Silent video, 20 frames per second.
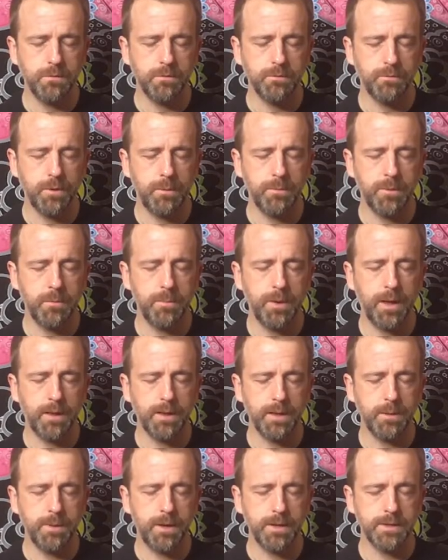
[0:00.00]
from the
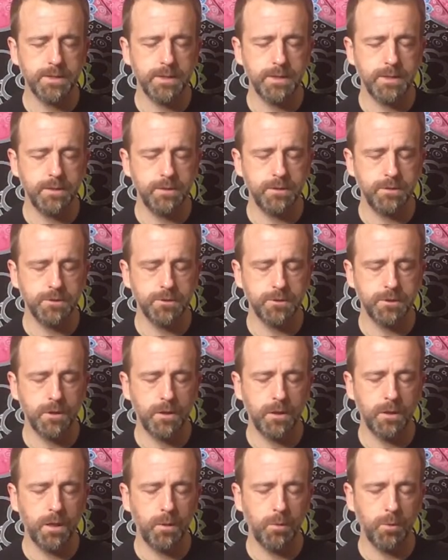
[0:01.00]
belly button to the
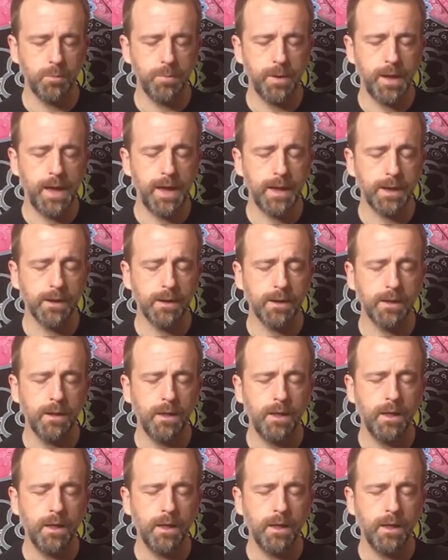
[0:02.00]
lower back,